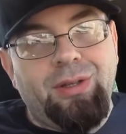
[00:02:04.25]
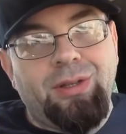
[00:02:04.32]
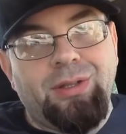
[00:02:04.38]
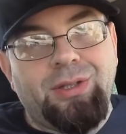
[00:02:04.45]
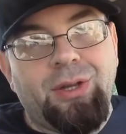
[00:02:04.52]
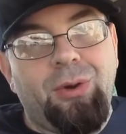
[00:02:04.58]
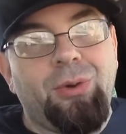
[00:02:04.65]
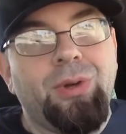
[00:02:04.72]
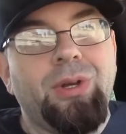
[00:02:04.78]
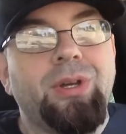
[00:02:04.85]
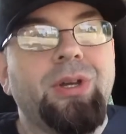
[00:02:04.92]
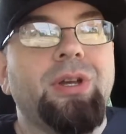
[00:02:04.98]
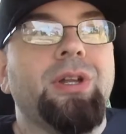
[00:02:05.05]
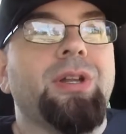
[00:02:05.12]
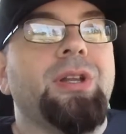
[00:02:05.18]
So
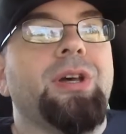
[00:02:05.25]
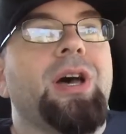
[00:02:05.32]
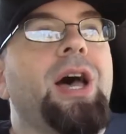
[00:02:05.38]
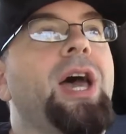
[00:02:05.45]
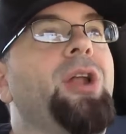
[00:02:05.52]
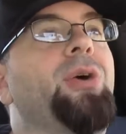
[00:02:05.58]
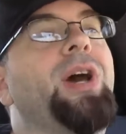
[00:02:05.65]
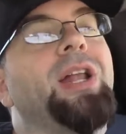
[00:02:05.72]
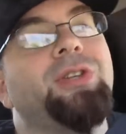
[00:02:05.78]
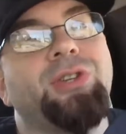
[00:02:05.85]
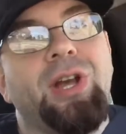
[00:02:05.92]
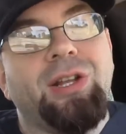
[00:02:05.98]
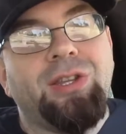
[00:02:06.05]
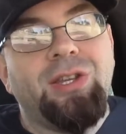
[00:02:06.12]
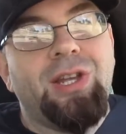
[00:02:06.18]
I don't got a
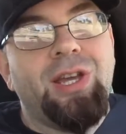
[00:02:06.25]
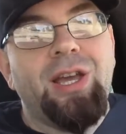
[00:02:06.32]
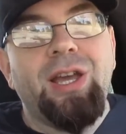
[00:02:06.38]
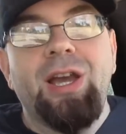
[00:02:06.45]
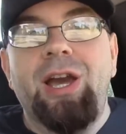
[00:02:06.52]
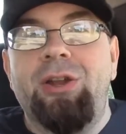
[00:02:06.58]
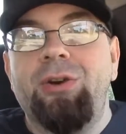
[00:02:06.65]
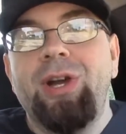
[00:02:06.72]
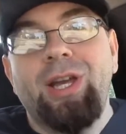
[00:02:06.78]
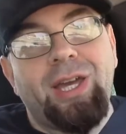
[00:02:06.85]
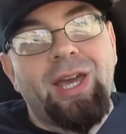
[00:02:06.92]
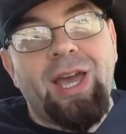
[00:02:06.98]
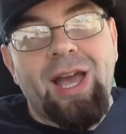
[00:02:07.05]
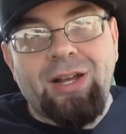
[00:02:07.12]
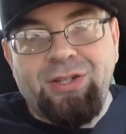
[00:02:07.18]
check today. I don't got
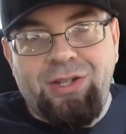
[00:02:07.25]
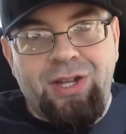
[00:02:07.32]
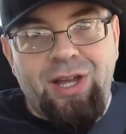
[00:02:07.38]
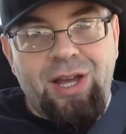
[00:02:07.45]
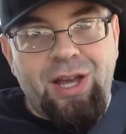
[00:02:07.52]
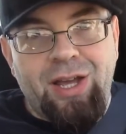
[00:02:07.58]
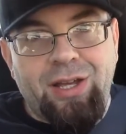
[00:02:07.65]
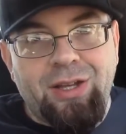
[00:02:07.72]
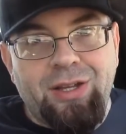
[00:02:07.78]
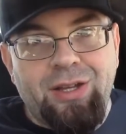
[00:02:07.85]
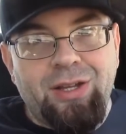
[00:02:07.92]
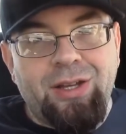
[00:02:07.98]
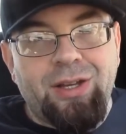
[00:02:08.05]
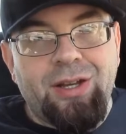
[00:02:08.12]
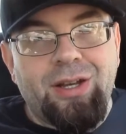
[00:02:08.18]
cash today.
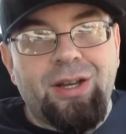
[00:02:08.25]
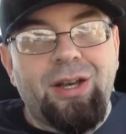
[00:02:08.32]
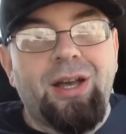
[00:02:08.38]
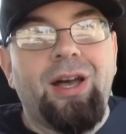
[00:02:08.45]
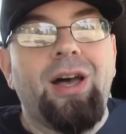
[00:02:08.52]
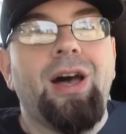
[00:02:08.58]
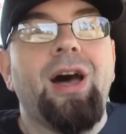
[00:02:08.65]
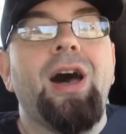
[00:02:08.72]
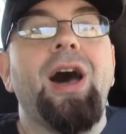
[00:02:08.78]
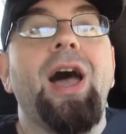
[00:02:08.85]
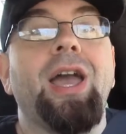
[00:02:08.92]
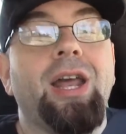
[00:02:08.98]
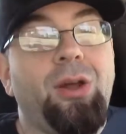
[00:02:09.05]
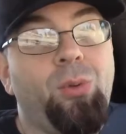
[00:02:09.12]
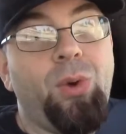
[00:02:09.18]

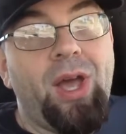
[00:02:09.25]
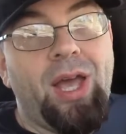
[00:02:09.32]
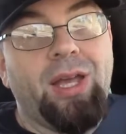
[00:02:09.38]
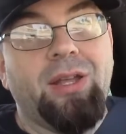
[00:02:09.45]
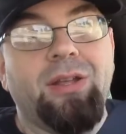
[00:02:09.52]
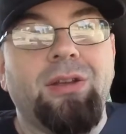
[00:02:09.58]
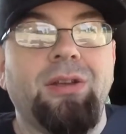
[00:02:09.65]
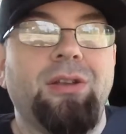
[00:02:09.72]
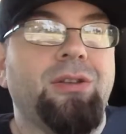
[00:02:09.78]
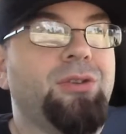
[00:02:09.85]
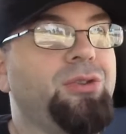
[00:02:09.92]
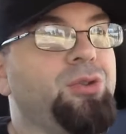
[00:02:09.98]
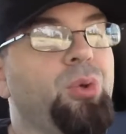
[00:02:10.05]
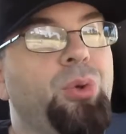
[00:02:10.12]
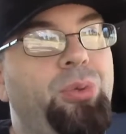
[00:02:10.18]
I got to wait
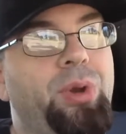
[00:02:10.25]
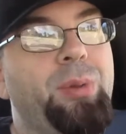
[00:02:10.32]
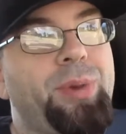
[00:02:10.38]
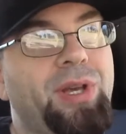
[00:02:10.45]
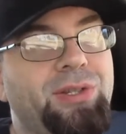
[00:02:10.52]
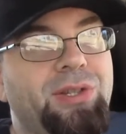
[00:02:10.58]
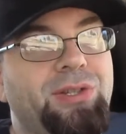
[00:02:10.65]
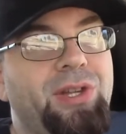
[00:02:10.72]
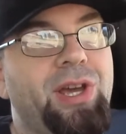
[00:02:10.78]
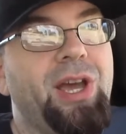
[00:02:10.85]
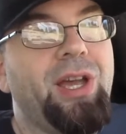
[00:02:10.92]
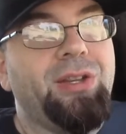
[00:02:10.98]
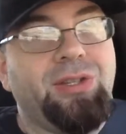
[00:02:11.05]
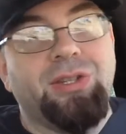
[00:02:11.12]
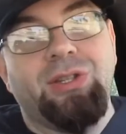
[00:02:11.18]
two or three business
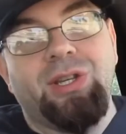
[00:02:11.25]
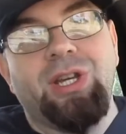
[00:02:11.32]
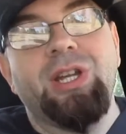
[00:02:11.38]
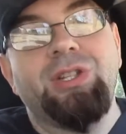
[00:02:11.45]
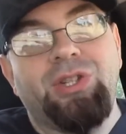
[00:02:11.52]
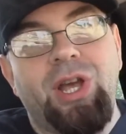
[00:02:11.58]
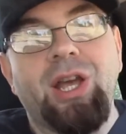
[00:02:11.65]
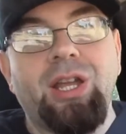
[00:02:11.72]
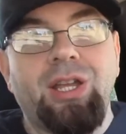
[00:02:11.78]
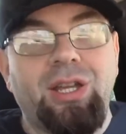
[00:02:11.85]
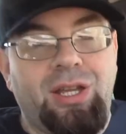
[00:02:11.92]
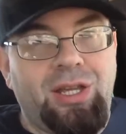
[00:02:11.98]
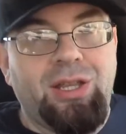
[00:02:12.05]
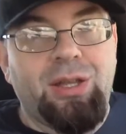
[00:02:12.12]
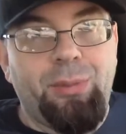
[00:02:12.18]
days to get a check
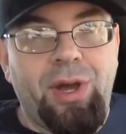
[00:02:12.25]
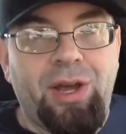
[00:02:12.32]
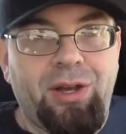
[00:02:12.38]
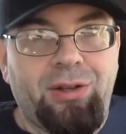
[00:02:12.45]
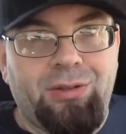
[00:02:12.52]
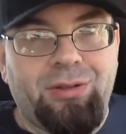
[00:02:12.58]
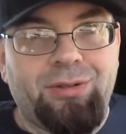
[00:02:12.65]
in the mail.